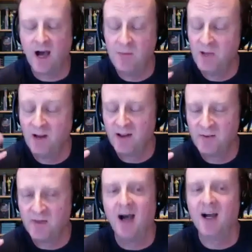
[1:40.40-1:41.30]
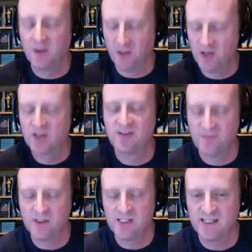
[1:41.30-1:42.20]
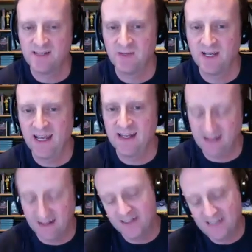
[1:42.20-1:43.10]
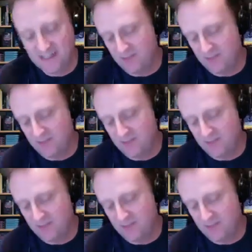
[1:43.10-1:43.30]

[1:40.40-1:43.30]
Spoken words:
not alone I got lots of voices in my head and I tend to